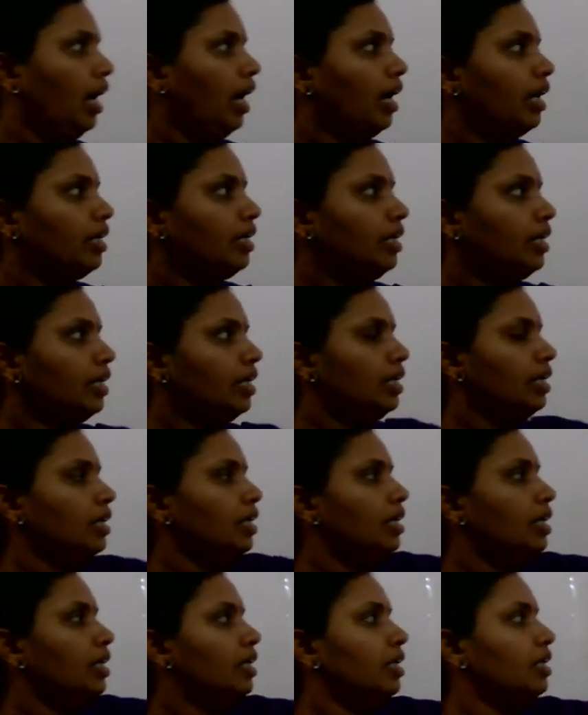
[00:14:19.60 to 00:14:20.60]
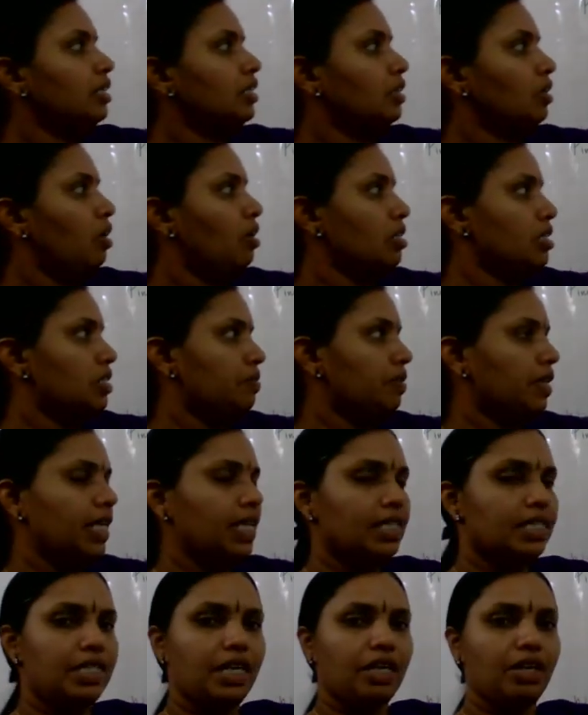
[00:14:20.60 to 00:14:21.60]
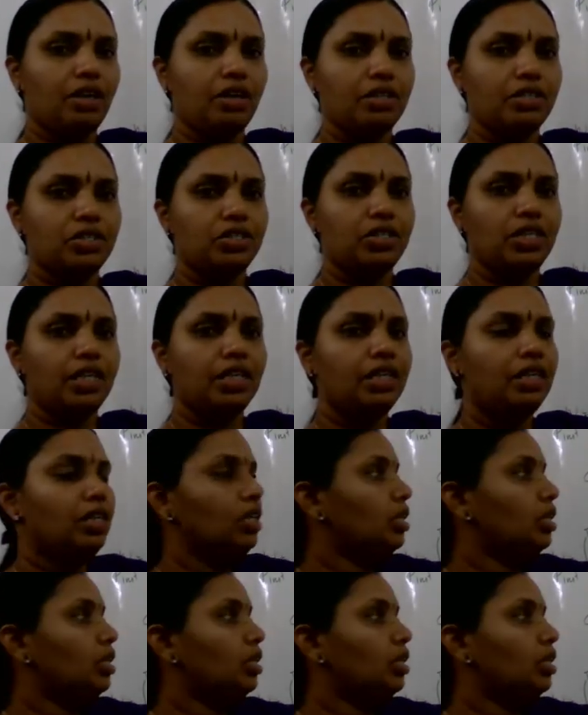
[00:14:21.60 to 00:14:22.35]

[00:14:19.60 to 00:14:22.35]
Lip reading: And here it is cos phi is a constant.